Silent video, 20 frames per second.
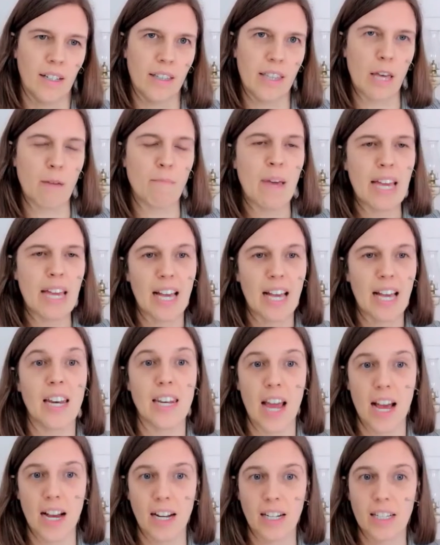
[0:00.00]
they may
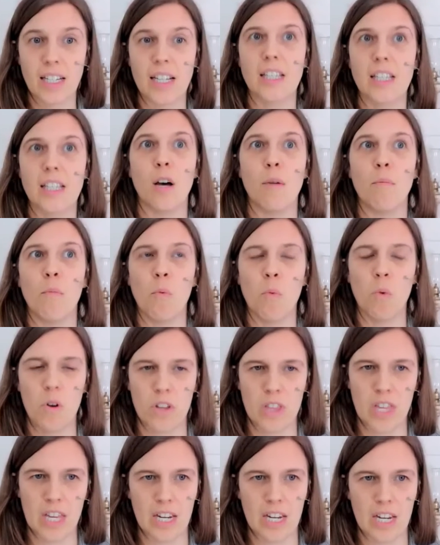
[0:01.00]
connect some
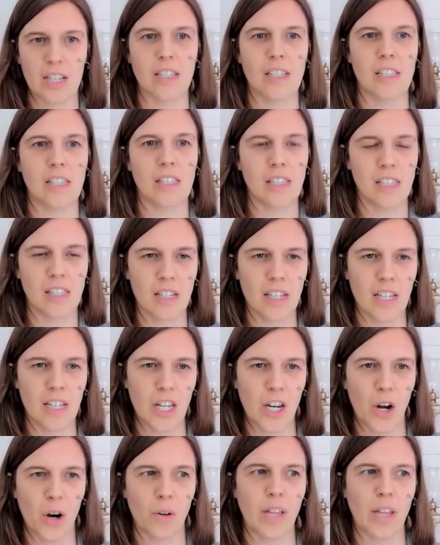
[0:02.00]
worthiness,
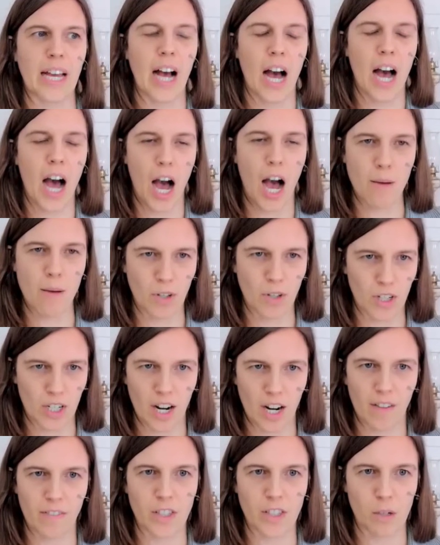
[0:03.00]
you know, like I'm good
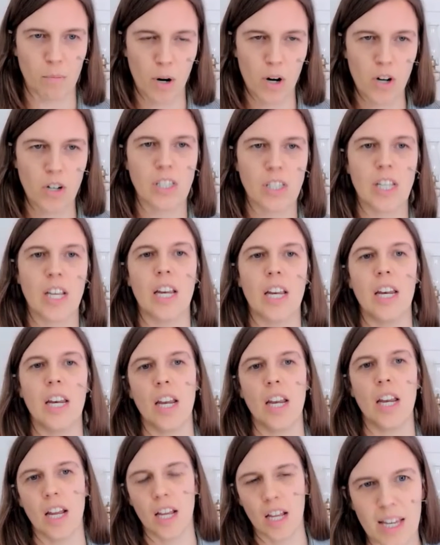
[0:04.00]
enough as a
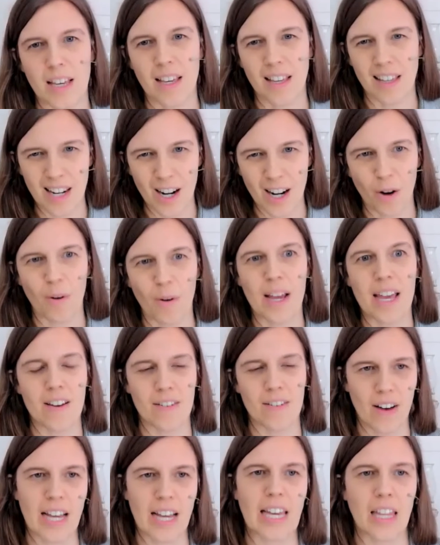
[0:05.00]
person, you know,
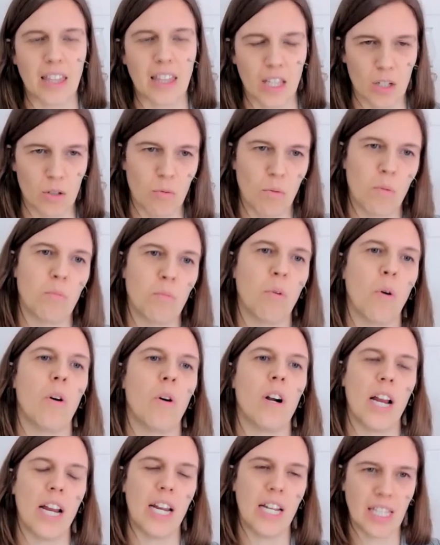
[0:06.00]
if I get this
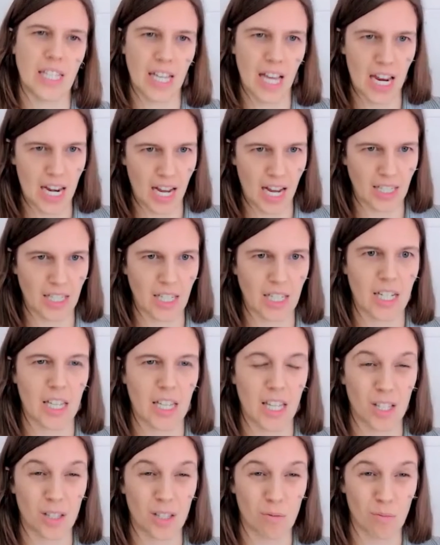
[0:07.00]
reward and it's connected to
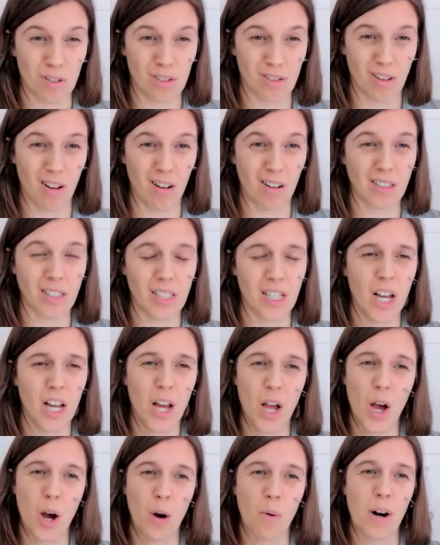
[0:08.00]
this result.
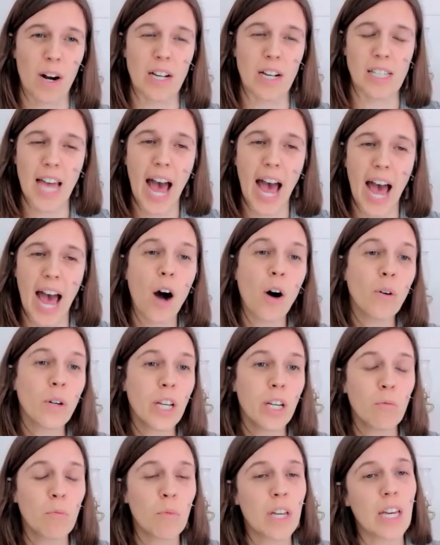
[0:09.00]
Whereas, how
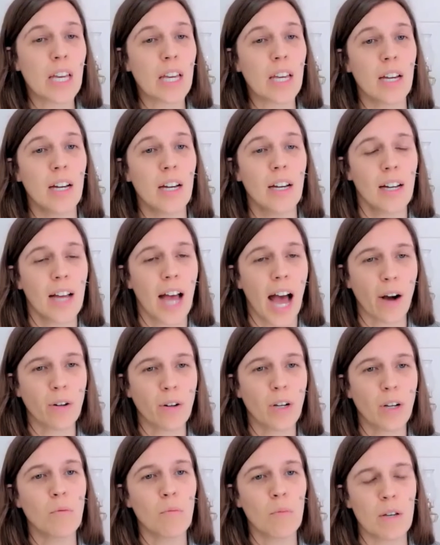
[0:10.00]
can we how
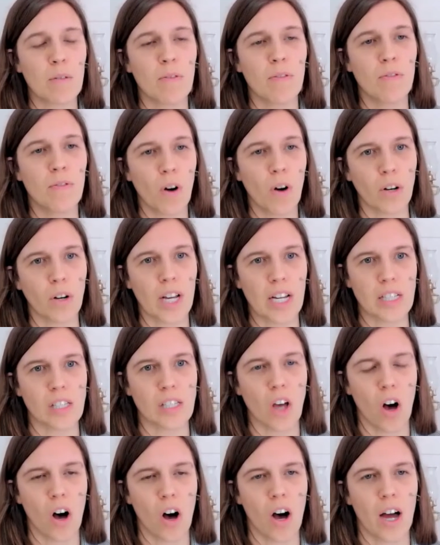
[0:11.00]
can we focus
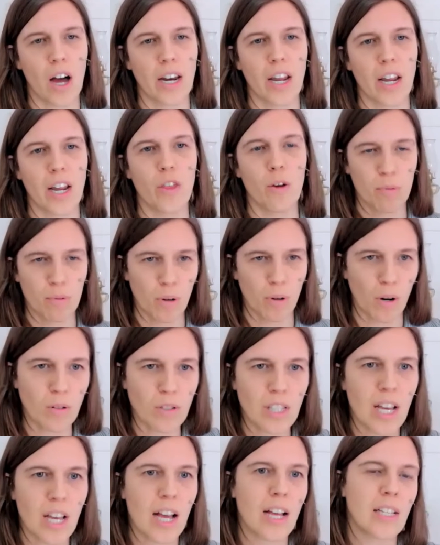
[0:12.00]
on the
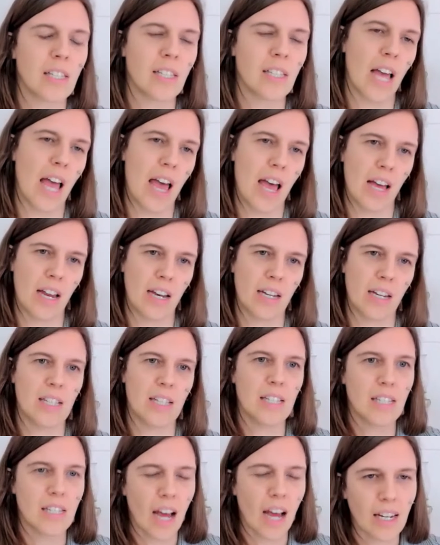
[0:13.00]
process and
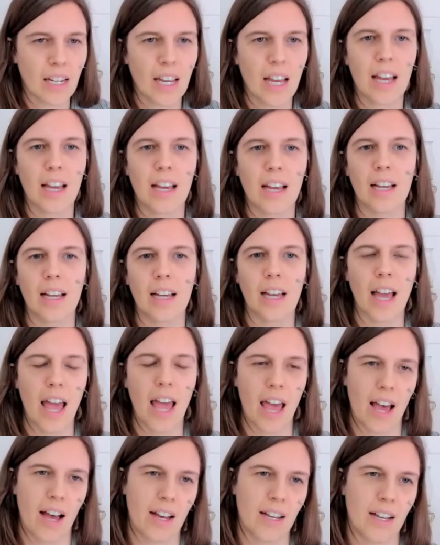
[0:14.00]
studying
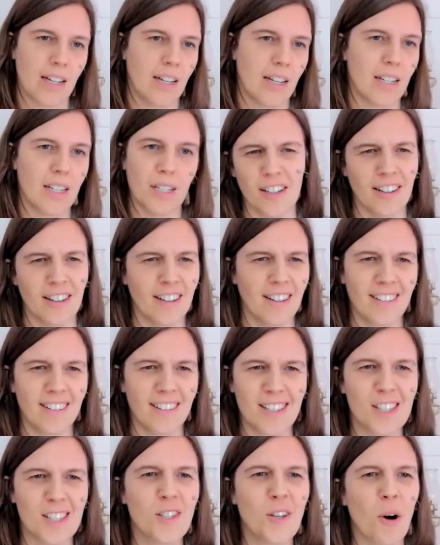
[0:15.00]
and
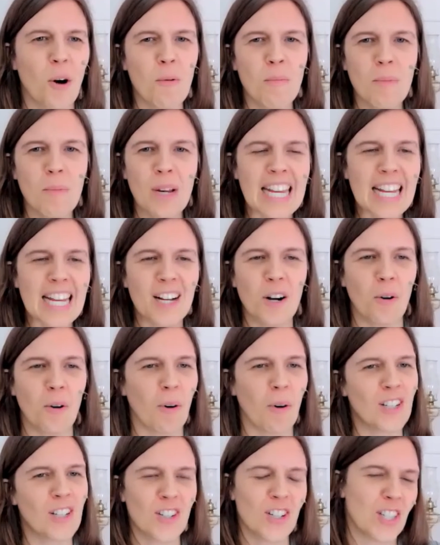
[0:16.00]
mm-hmm. so many
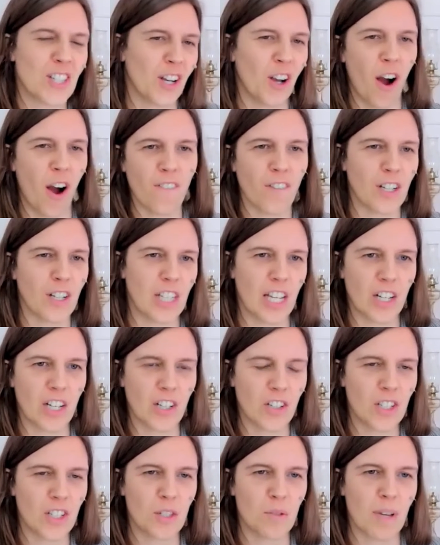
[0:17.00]
questions and
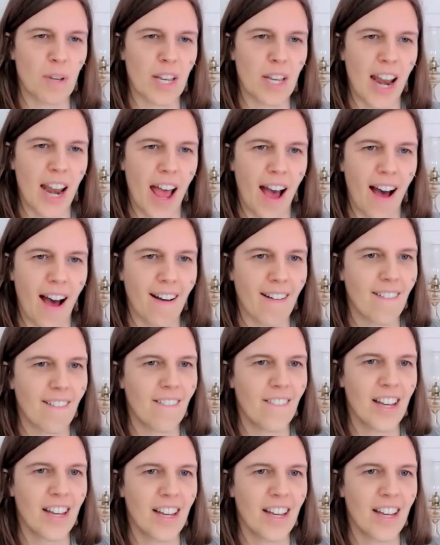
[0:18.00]
conversations we can have